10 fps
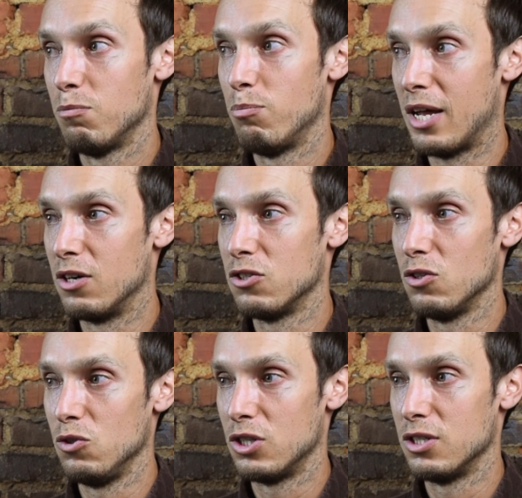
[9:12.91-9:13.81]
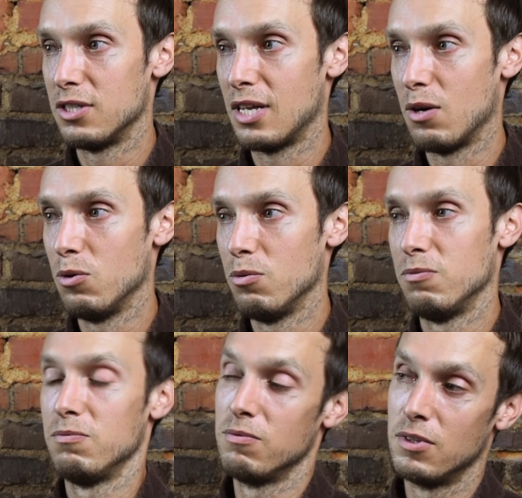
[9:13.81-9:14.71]
better solutions that will
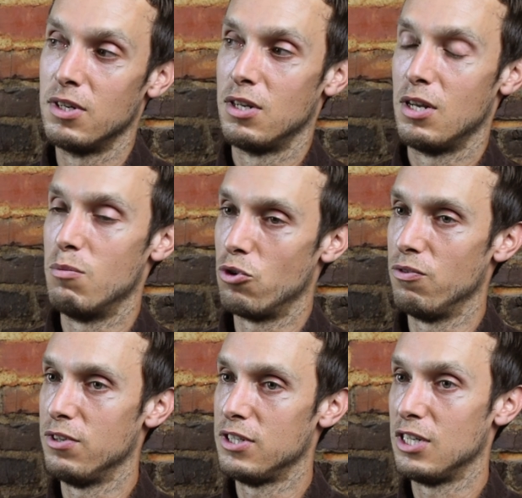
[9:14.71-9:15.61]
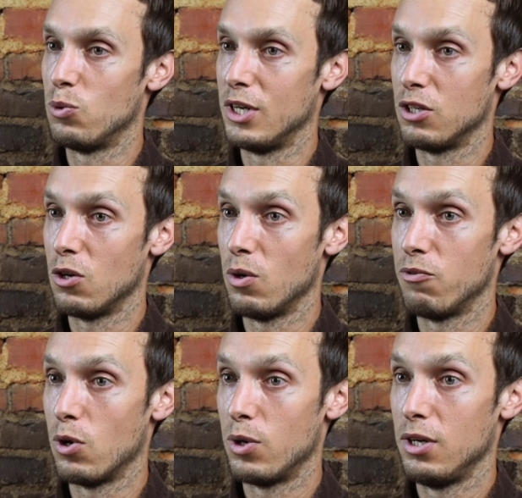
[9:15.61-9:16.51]
improve the situation going
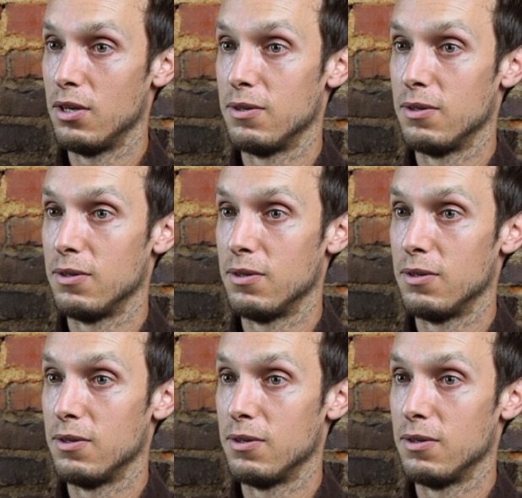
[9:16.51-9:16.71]
forward.